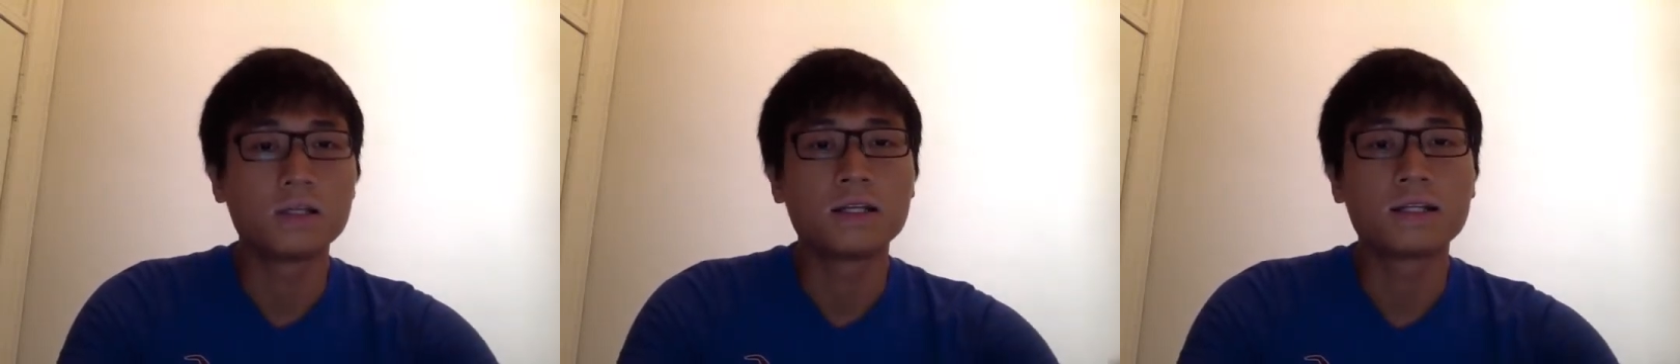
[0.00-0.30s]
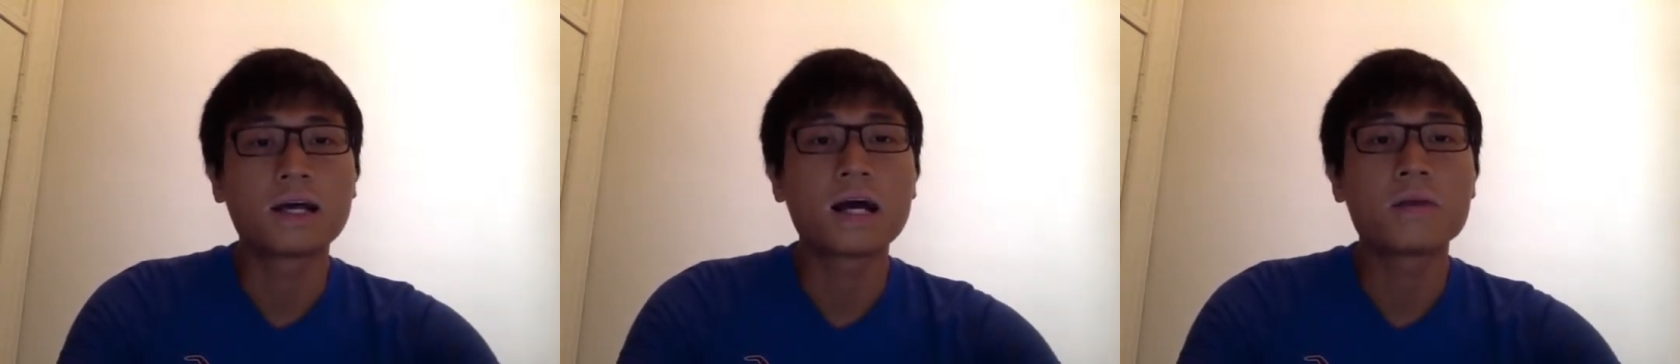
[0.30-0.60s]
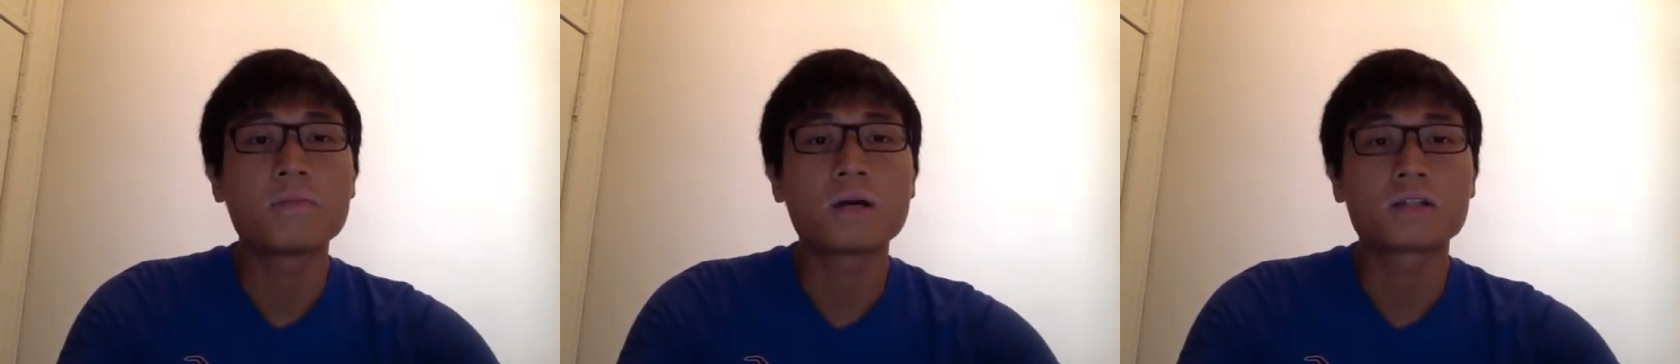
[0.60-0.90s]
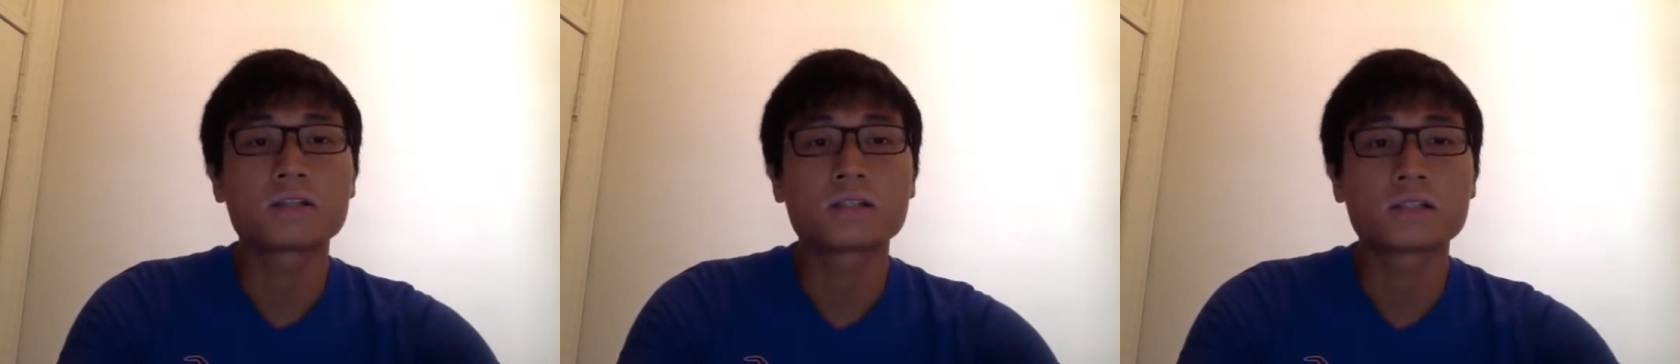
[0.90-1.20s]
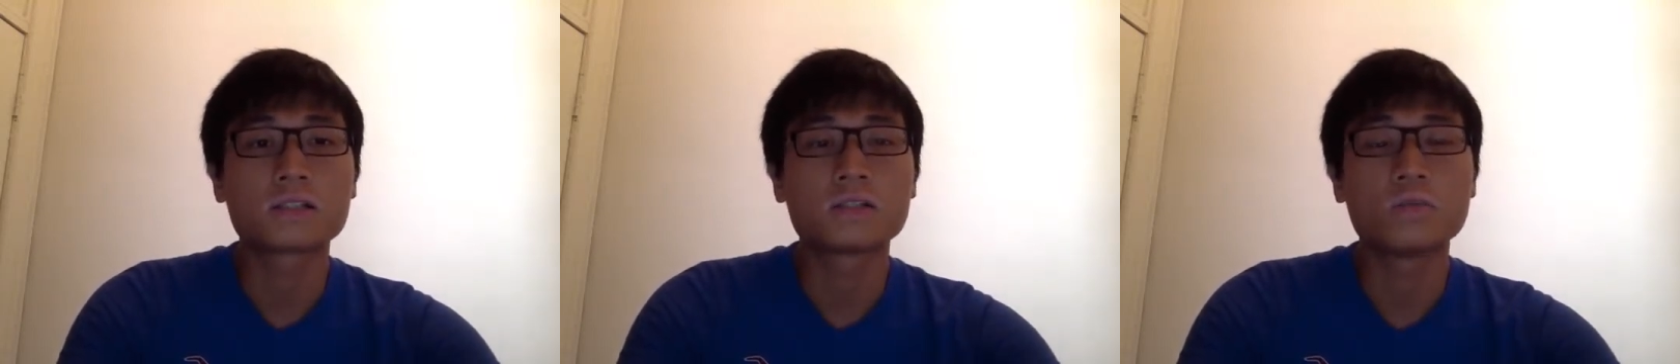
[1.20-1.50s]
9
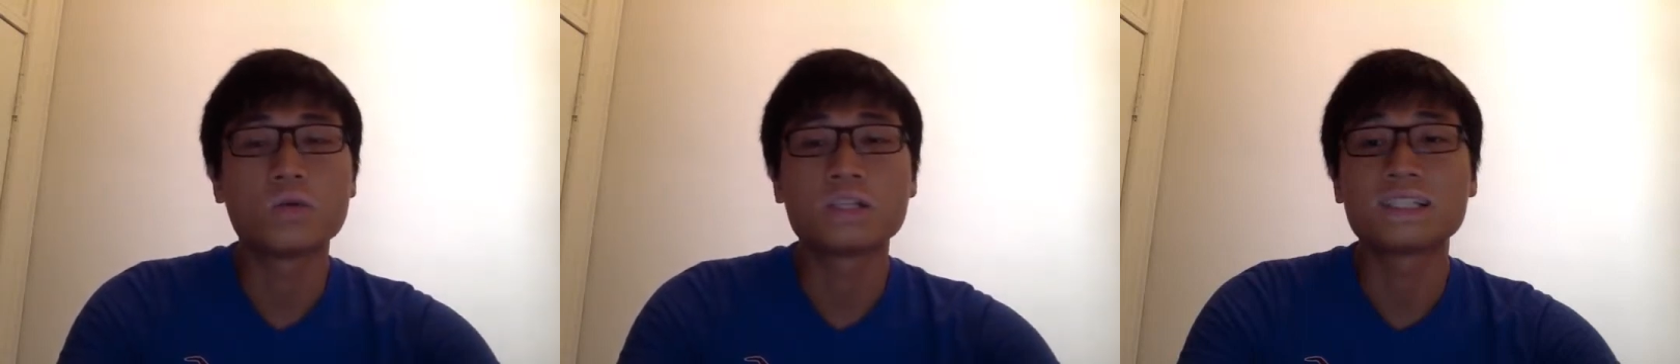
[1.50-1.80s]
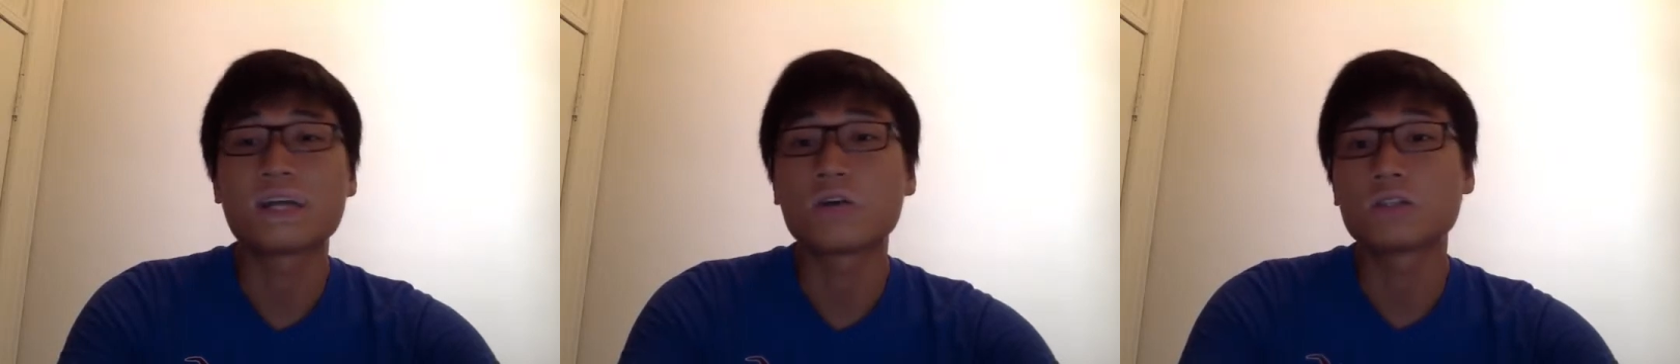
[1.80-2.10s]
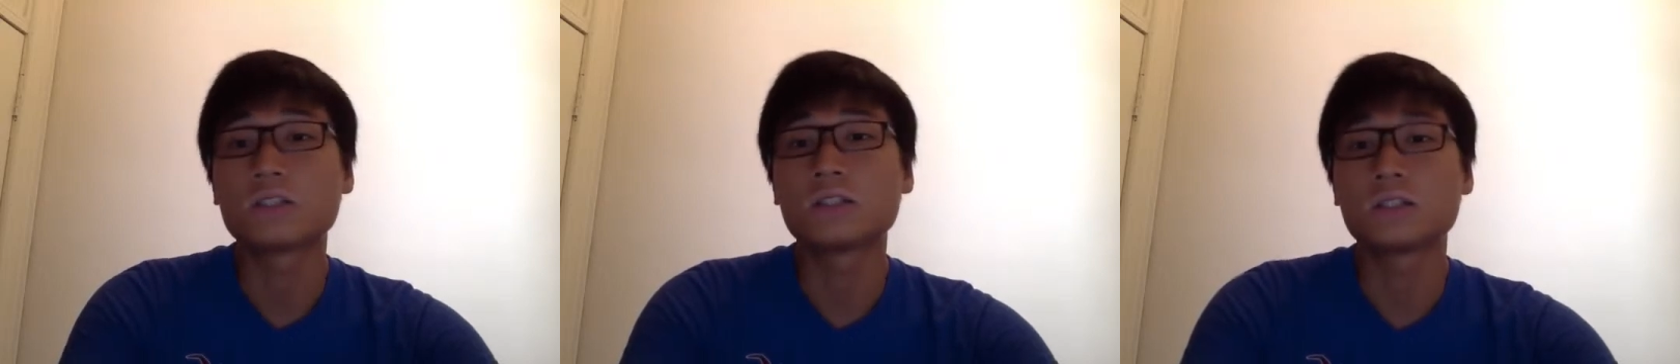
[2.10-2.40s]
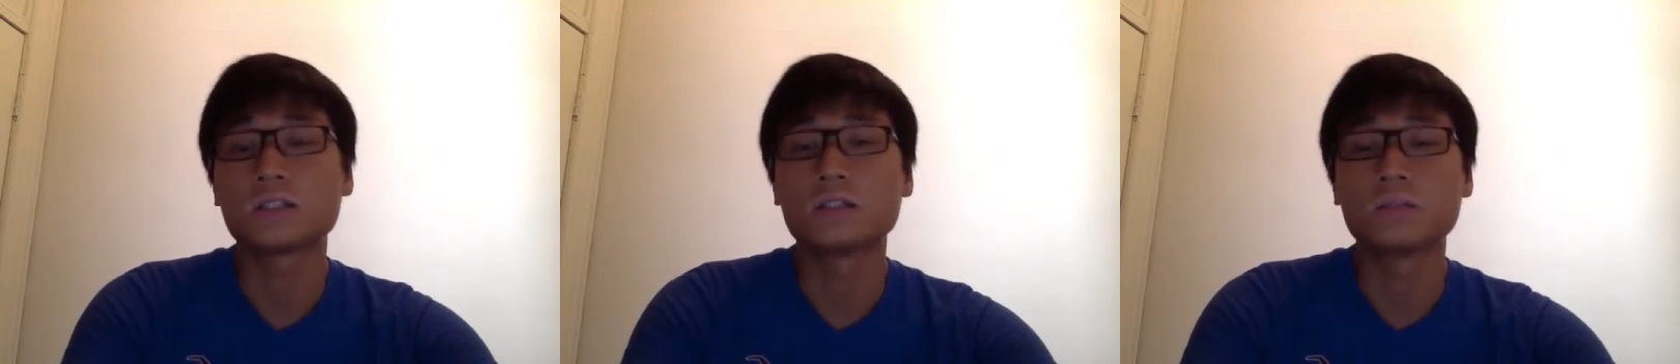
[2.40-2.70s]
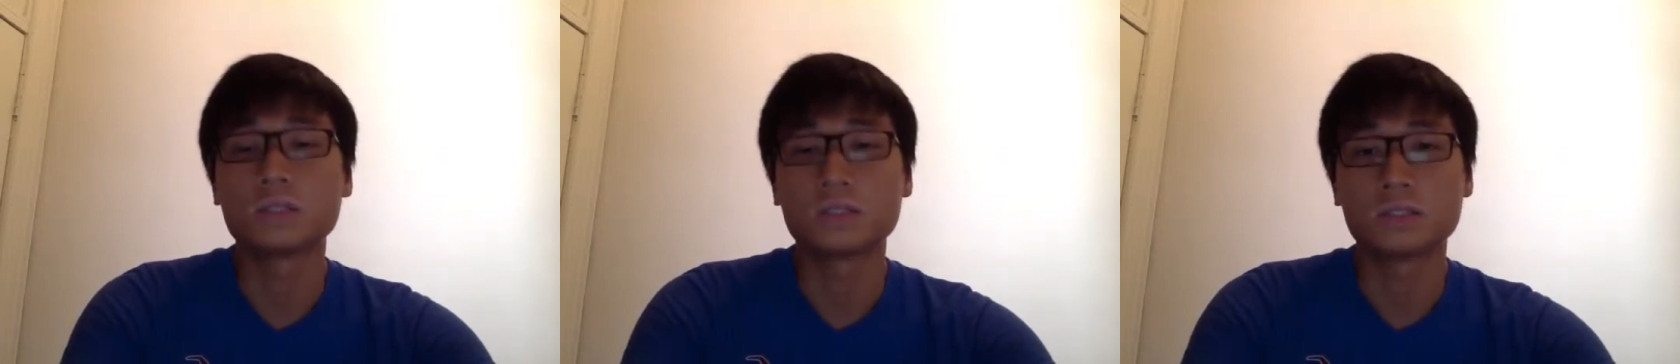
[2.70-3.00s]
Masters 1000
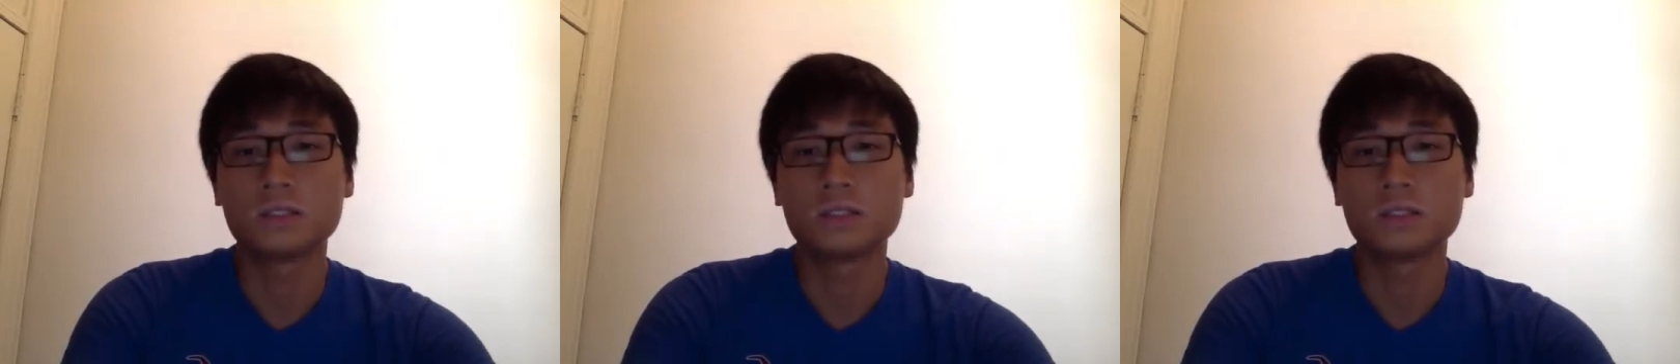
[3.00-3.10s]
tournaments.